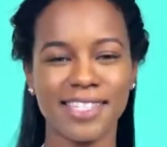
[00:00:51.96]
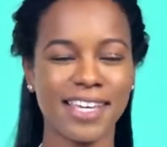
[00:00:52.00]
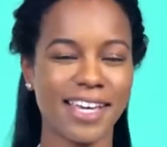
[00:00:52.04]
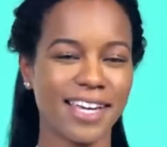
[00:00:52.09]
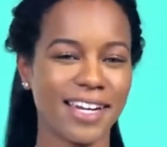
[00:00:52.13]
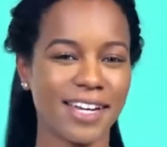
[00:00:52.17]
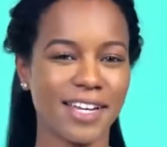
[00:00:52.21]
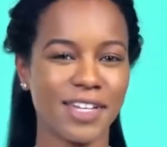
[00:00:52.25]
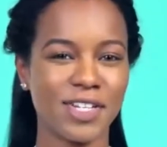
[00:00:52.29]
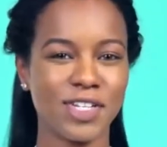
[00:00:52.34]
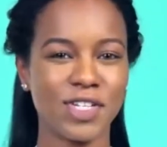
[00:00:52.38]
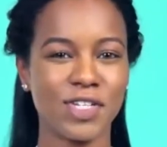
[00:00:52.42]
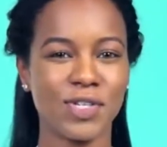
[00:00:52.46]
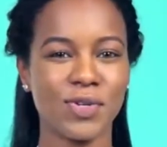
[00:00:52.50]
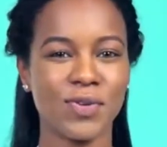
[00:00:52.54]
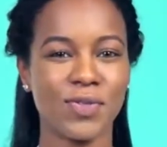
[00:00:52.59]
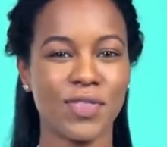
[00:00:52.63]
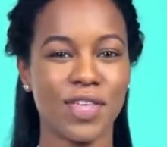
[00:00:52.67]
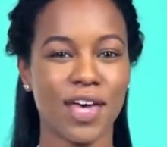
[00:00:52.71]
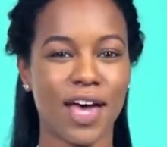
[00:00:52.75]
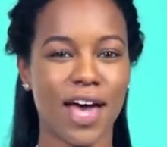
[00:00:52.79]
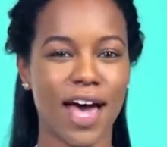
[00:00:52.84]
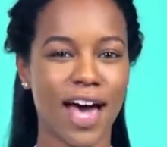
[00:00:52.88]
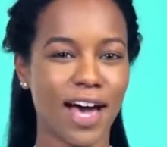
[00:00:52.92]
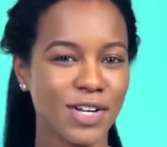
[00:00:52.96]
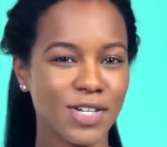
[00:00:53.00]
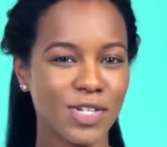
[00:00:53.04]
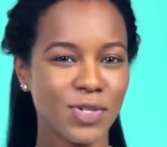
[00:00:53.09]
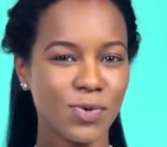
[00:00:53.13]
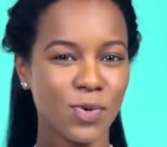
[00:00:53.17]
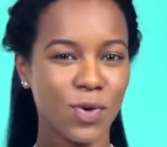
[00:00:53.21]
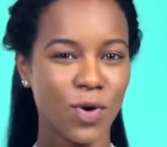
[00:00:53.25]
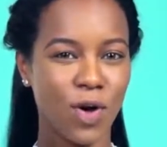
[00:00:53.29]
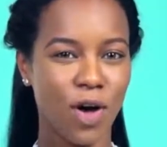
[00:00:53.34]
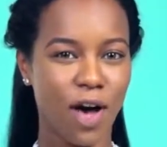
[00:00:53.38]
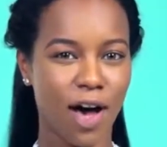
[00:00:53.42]
get into the
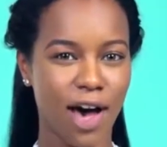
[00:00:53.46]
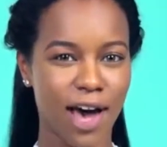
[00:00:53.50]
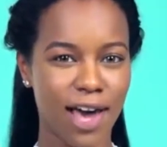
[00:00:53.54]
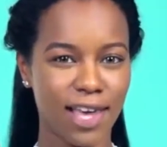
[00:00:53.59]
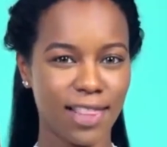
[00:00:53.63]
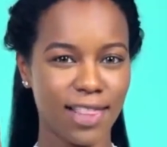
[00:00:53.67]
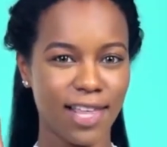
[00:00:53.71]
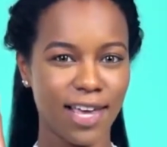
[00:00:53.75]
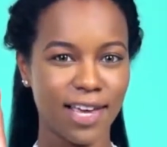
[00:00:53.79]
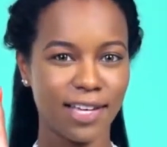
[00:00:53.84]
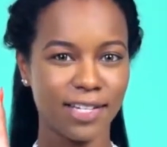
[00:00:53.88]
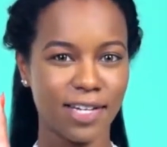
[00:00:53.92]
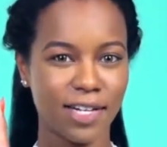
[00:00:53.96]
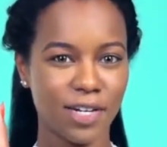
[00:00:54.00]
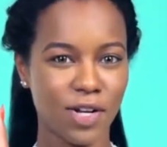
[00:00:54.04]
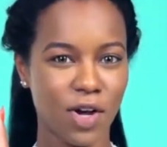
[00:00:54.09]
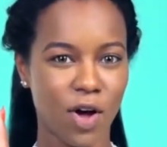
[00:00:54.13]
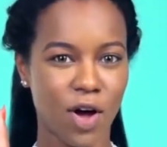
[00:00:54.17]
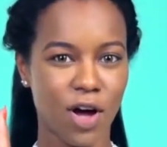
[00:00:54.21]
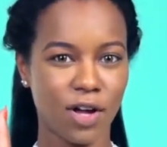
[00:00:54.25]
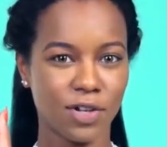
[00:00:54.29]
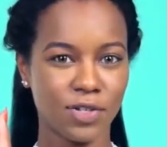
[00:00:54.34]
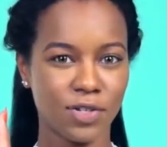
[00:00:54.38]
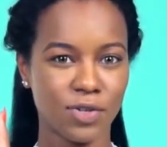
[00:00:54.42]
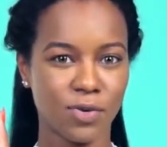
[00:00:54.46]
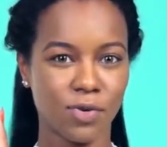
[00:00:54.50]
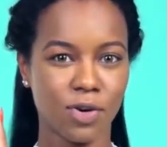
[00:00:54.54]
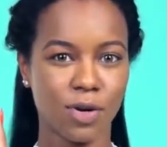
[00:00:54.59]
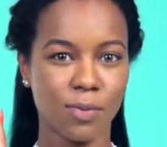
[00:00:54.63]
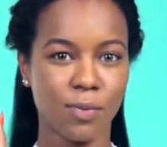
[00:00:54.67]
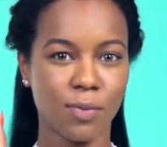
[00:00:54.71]
actual highlight and contour